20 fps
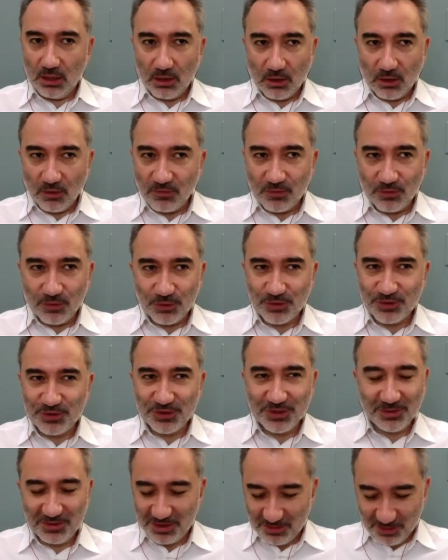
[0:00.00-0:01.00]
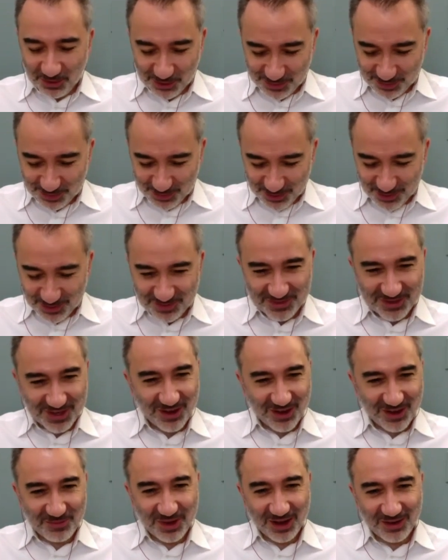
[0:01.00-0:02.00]
of course, most Muslims
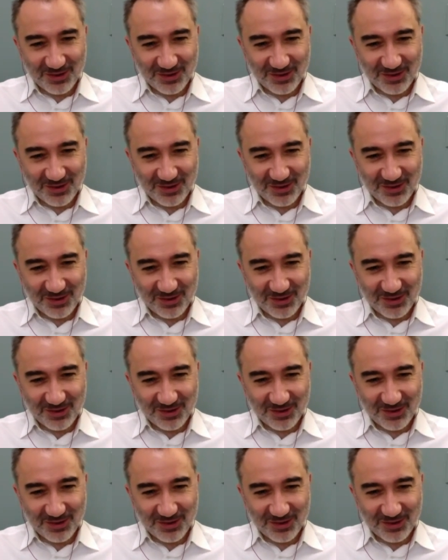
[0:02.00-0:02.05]
have